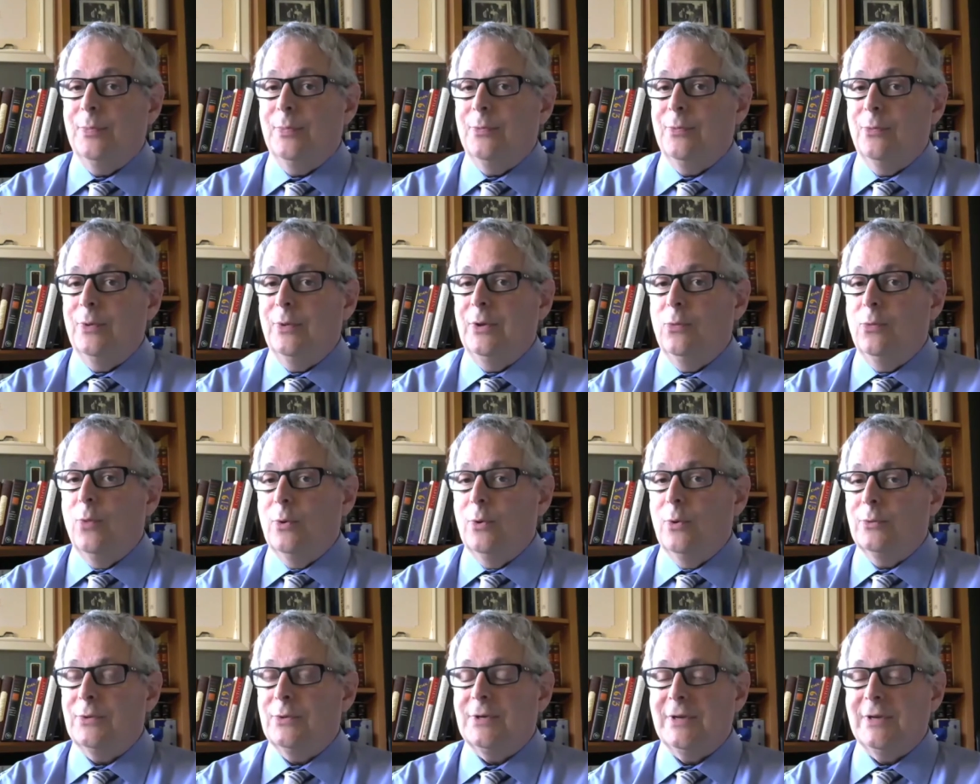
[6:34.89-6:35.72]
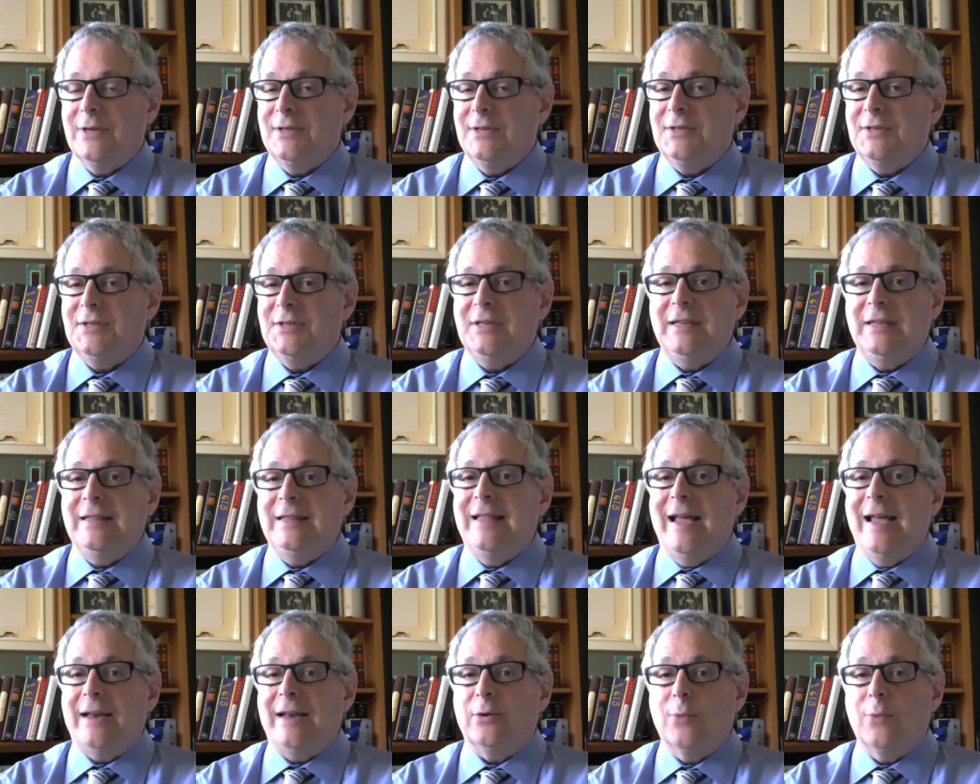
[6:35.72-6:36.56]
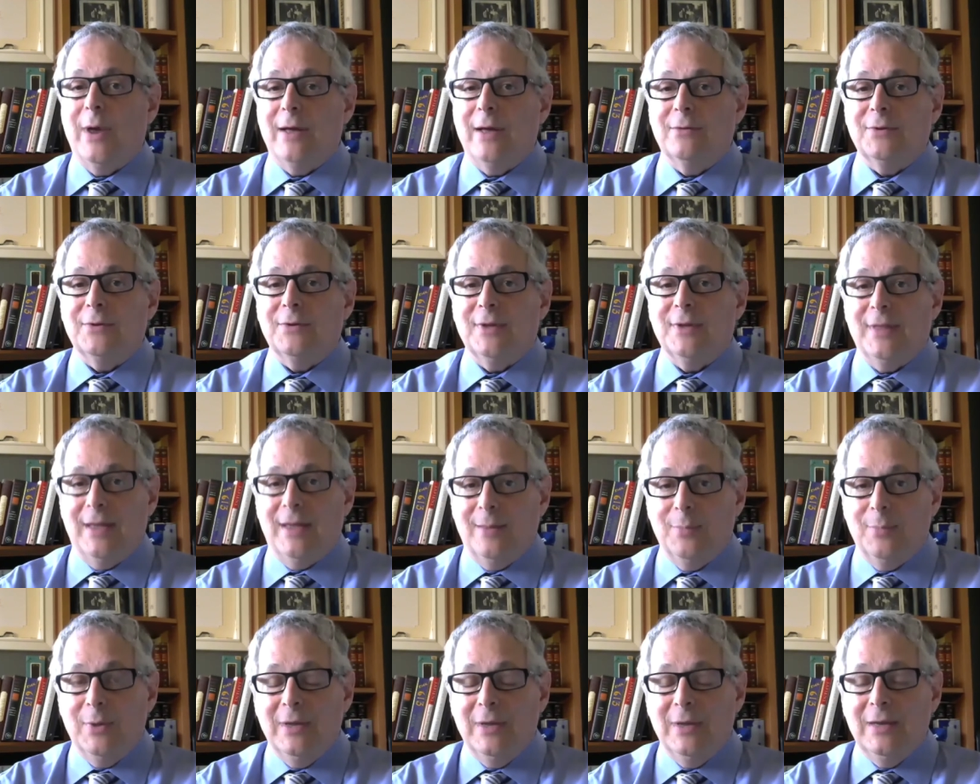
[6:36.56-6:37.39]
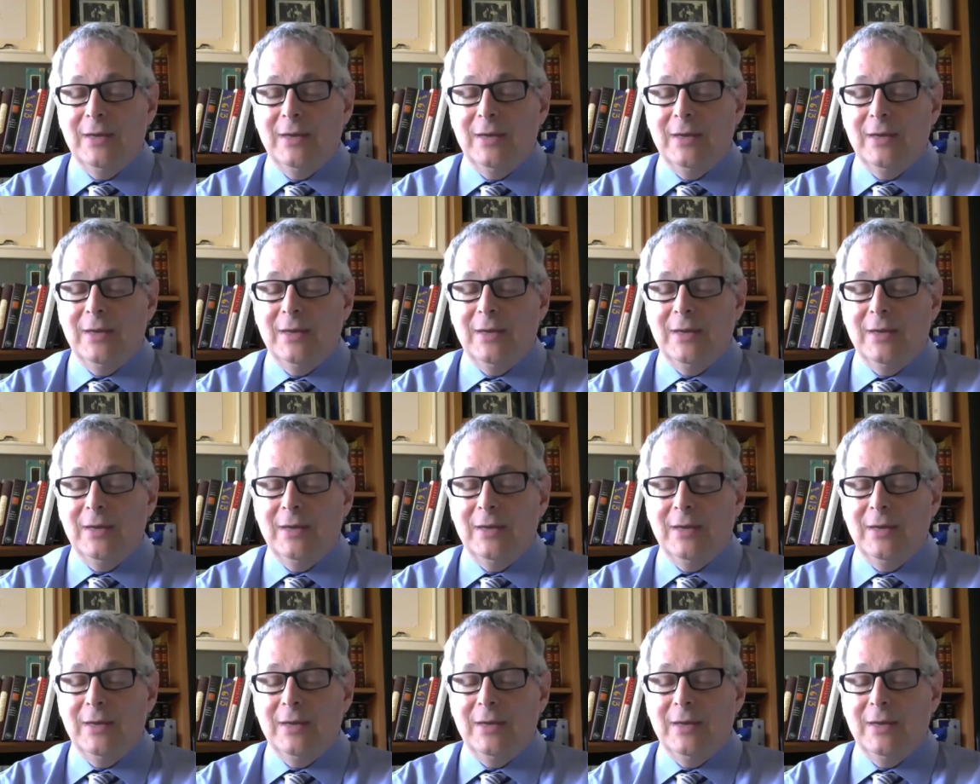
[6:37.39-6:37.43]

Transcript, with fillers: We won't cede that ground to them,